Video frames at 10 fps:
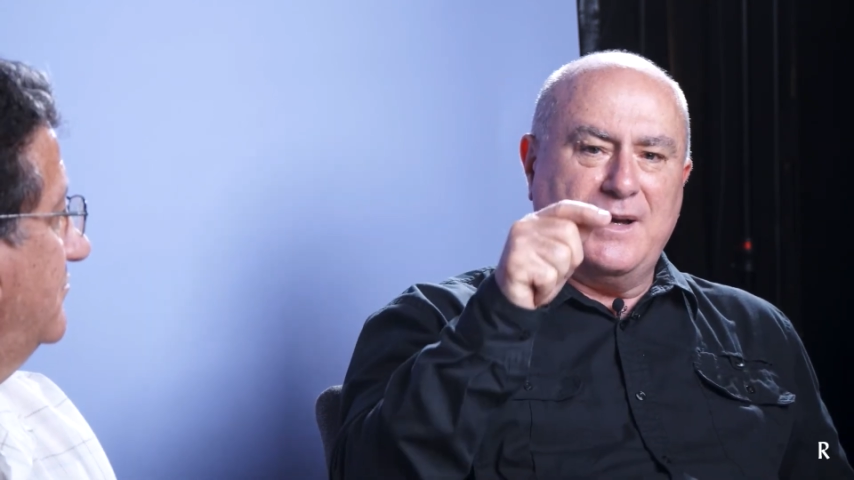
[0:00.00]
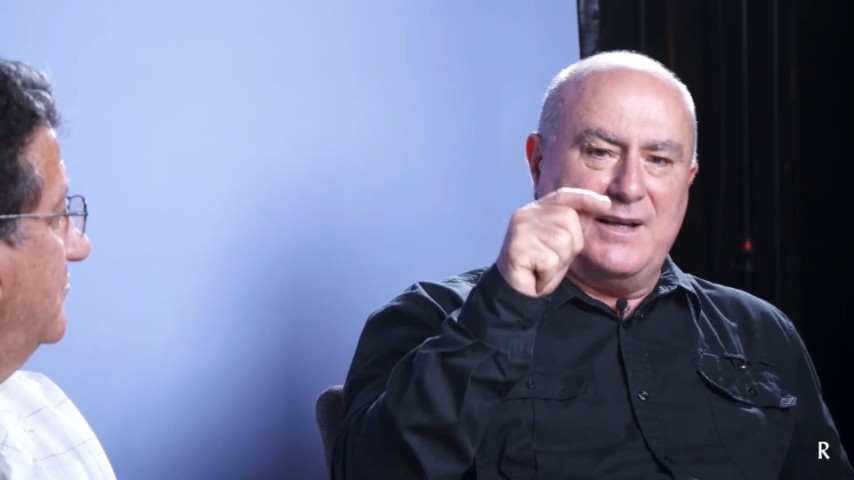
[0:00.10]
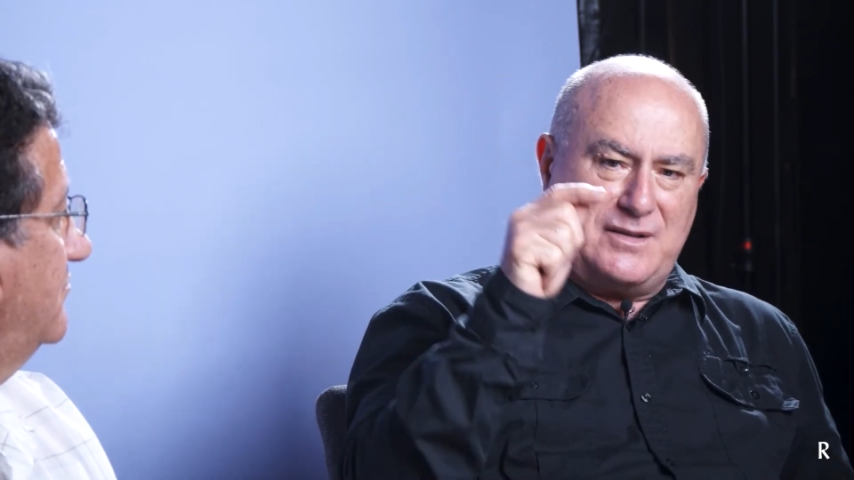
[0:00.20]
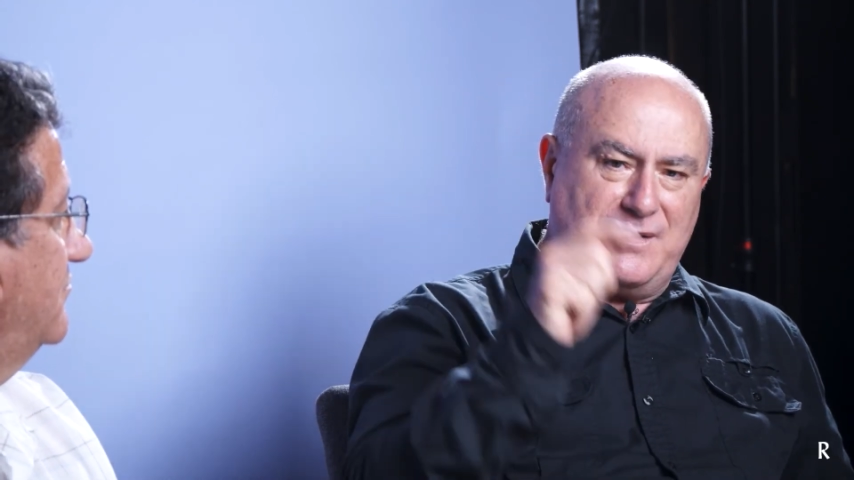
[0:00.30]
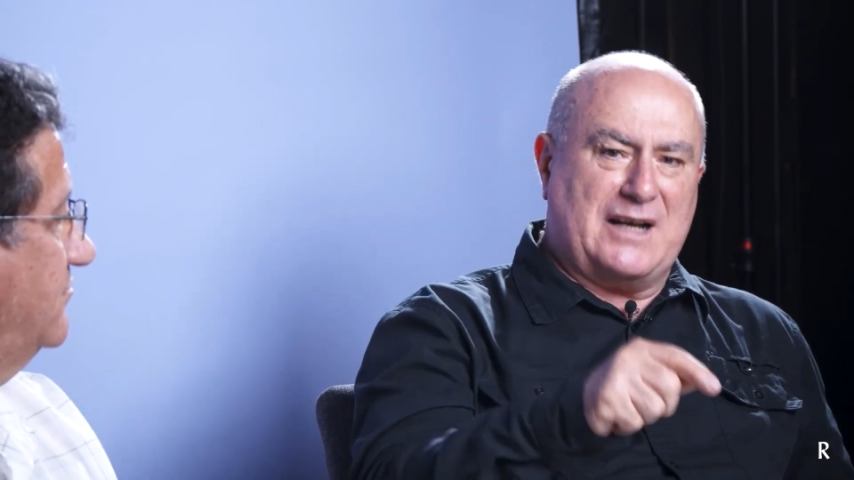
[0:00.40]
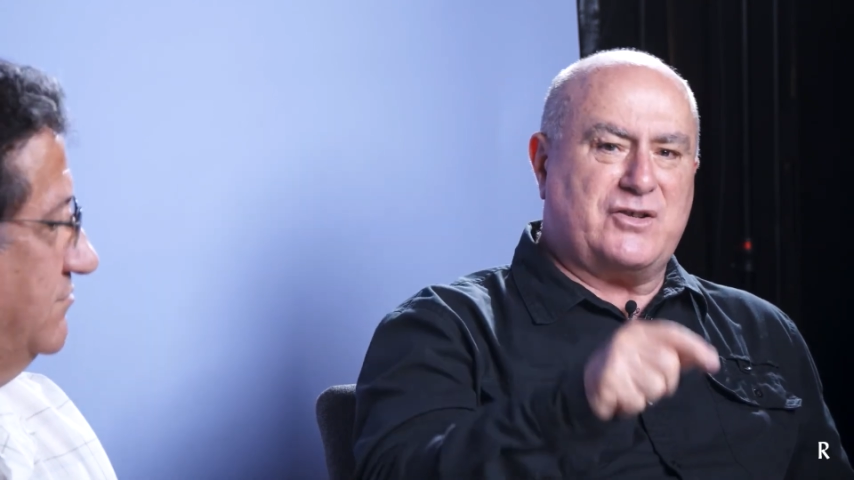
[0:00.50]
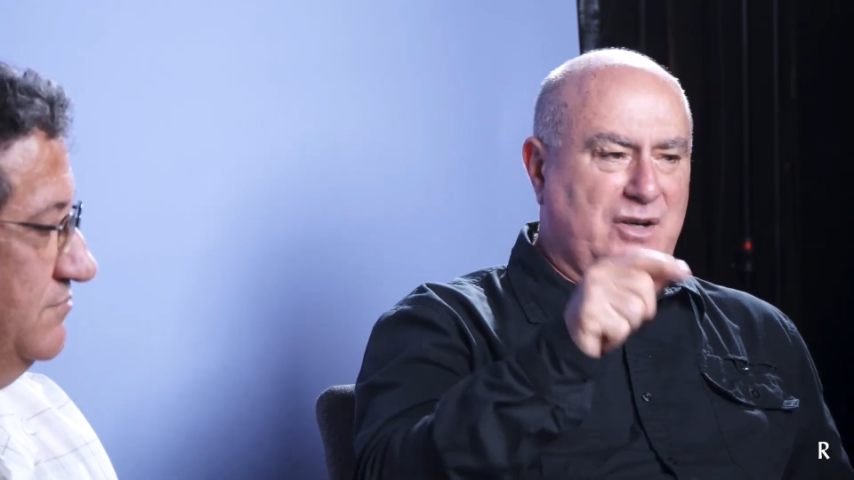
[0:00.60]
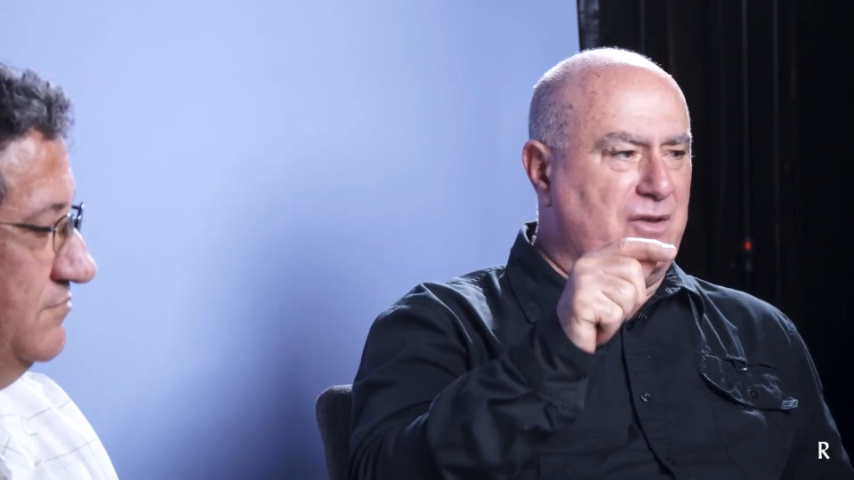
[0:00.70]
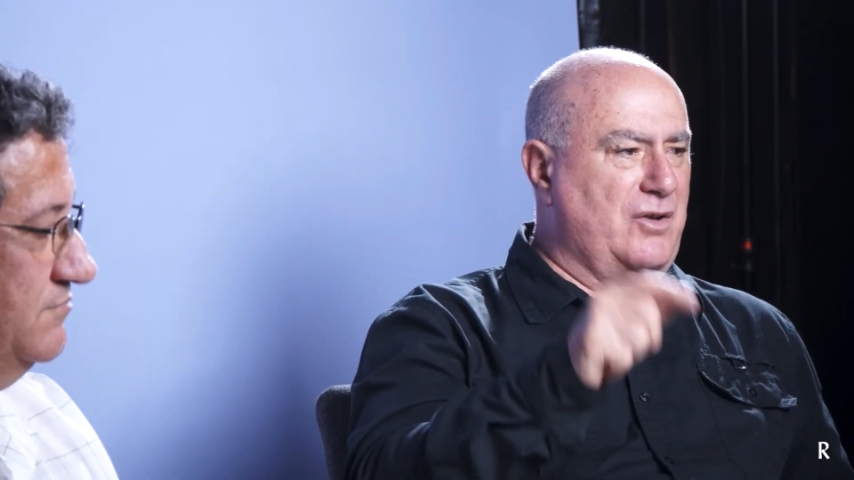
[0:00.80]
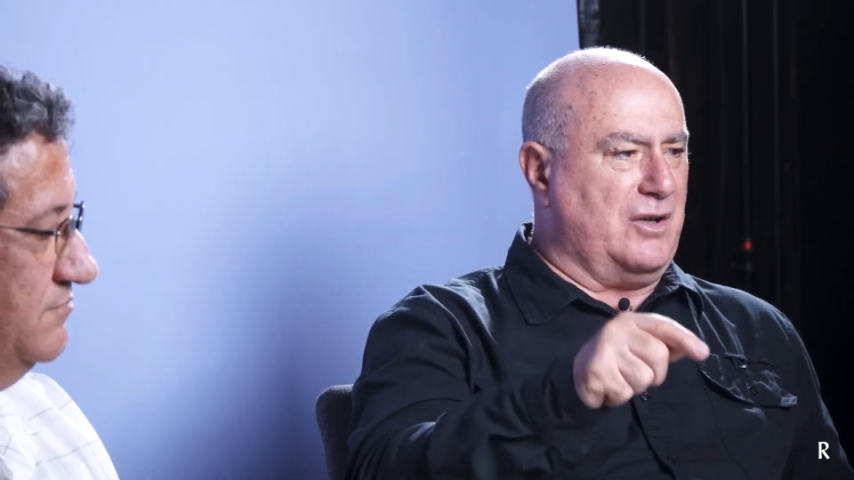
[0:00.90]
It's thou
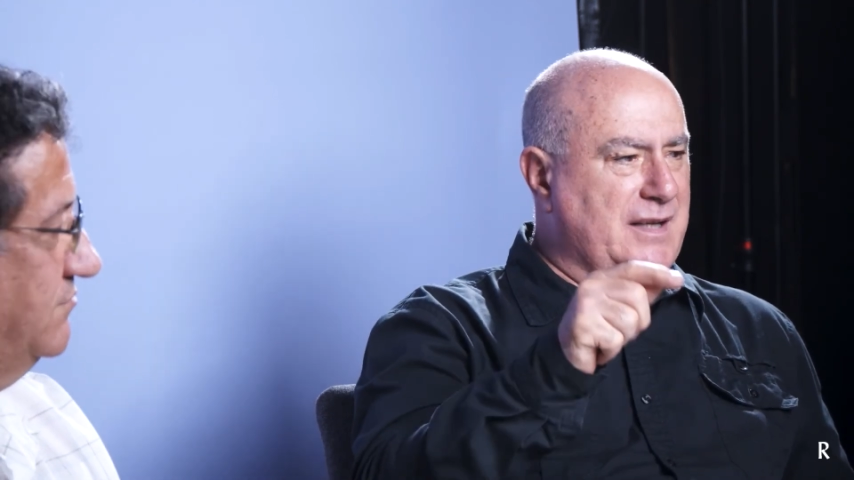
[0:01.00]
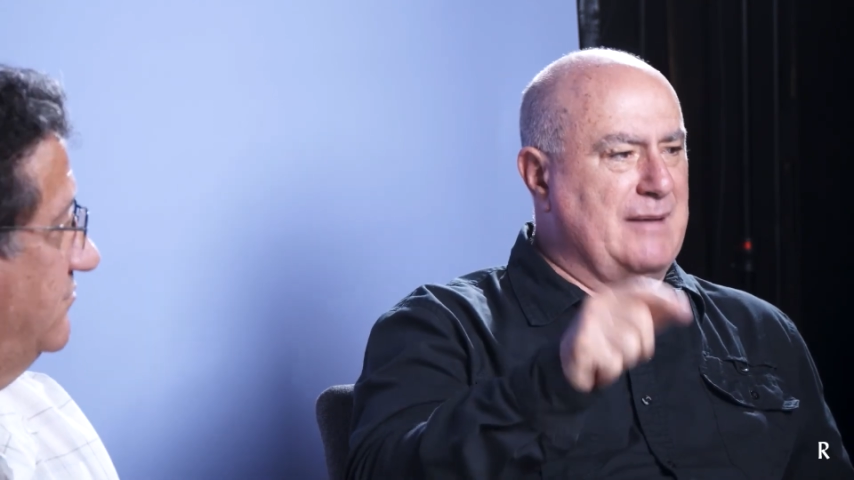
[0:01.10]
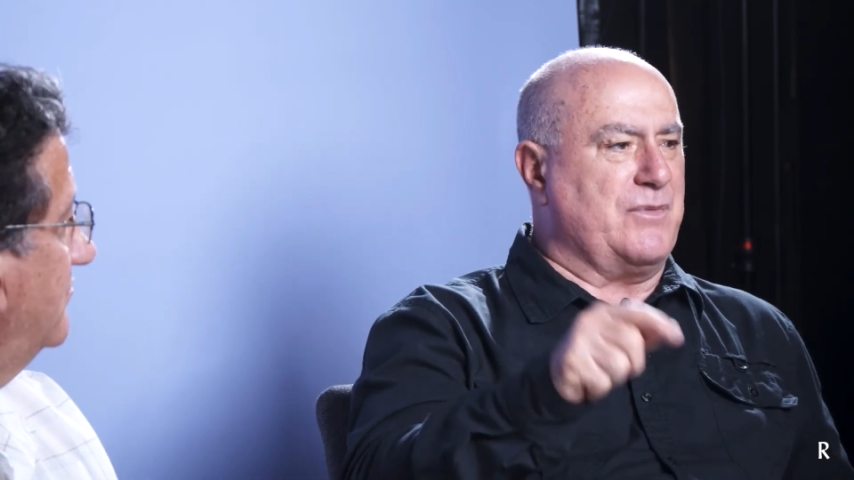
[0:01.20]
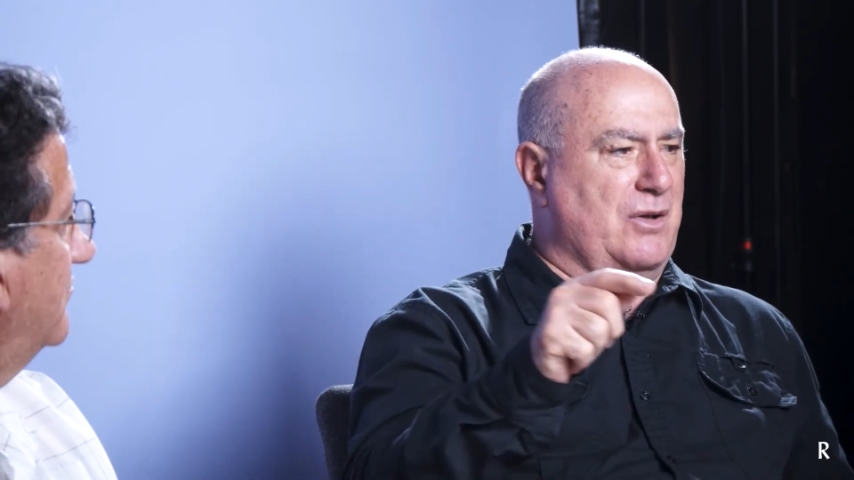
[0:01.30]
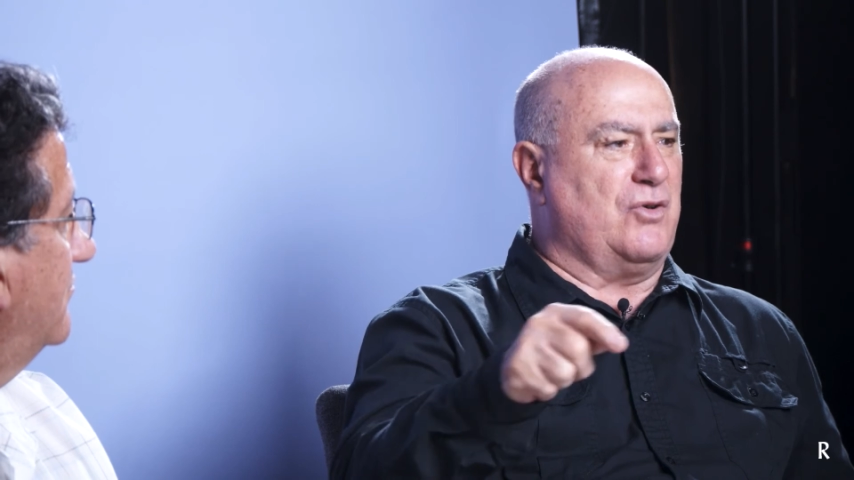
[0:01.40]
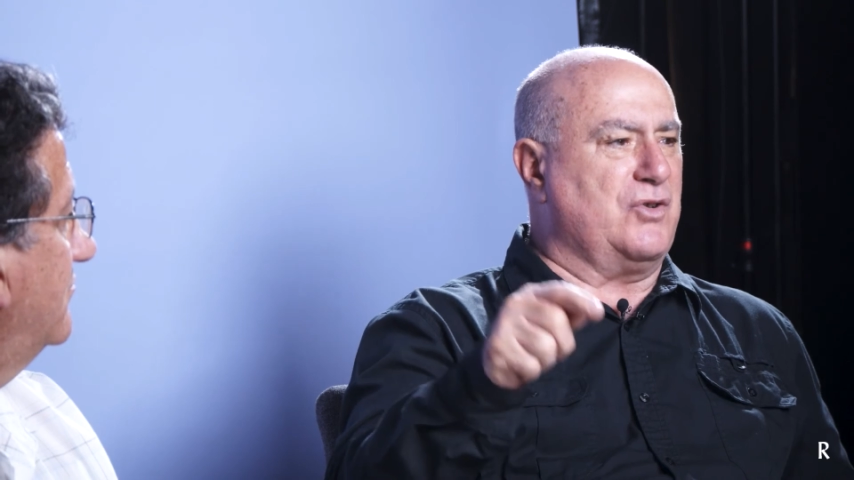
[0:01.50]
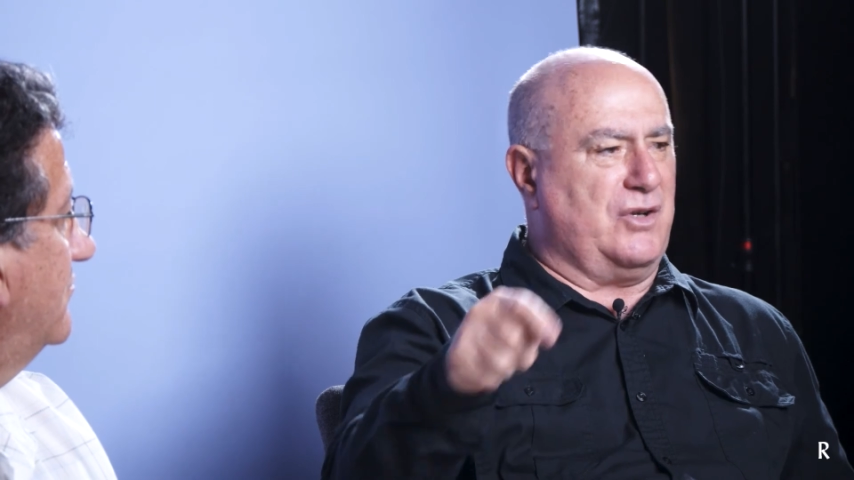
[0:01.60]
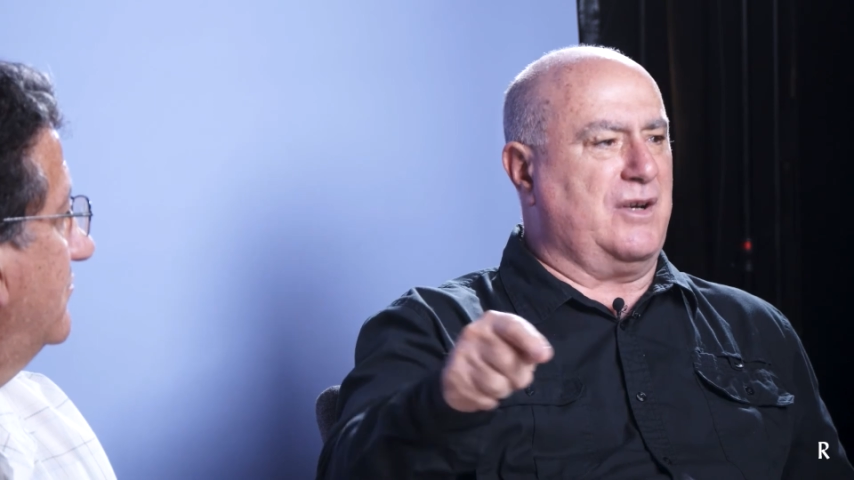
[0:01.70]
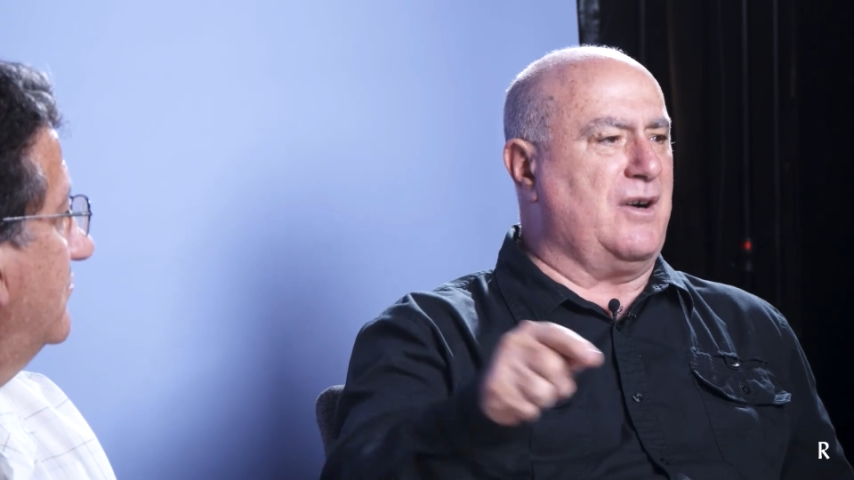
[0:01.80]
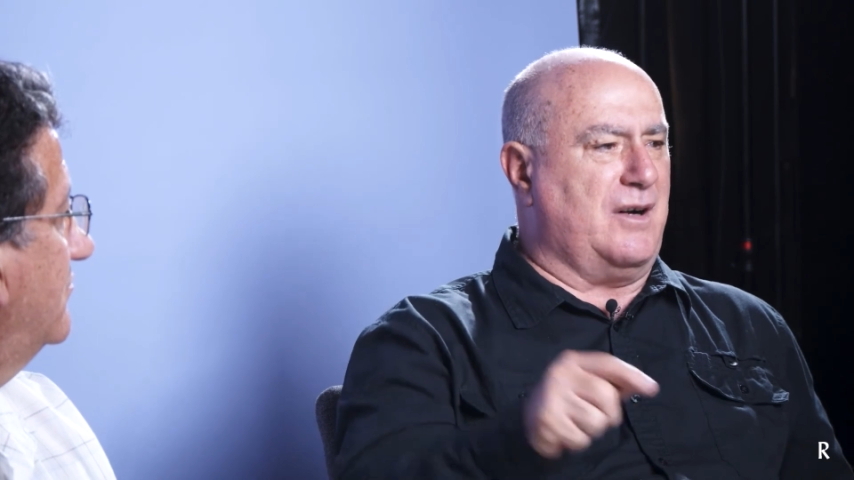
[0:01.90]
shalt not tempt the
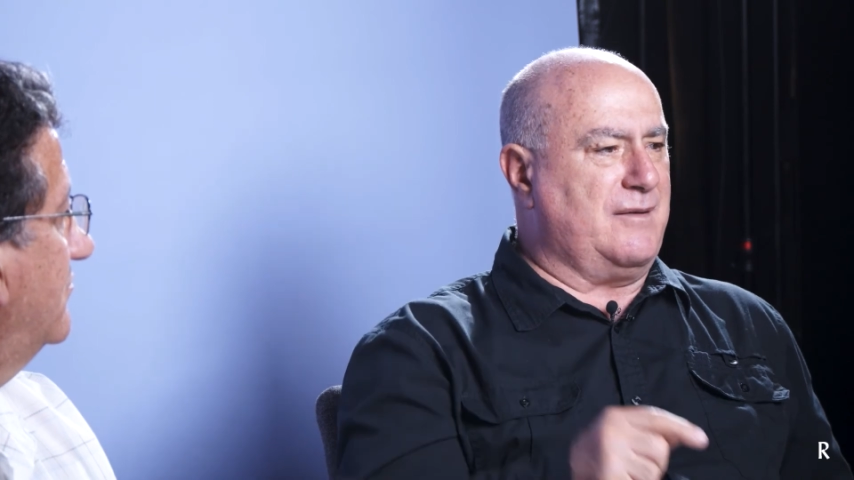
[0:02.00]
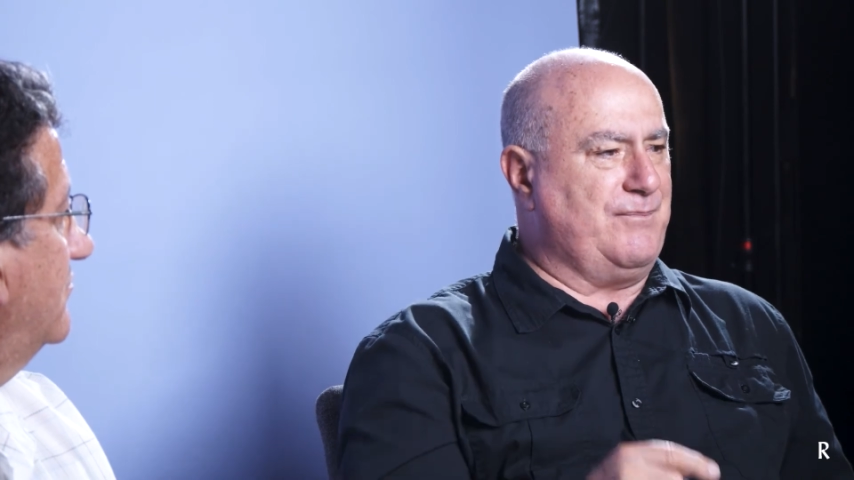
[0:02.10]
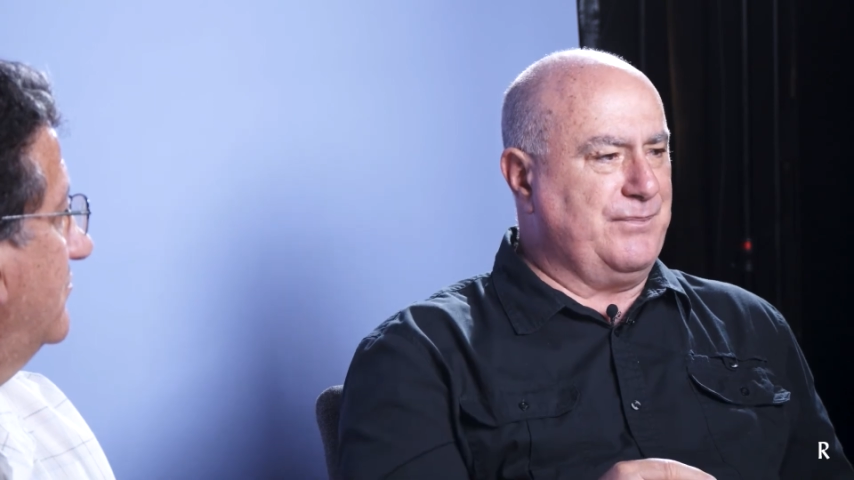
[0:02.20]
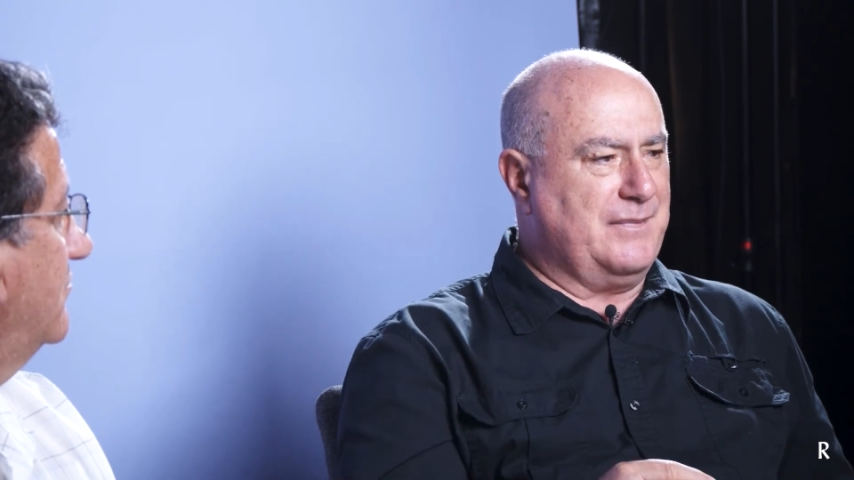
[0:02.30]
Lord your God.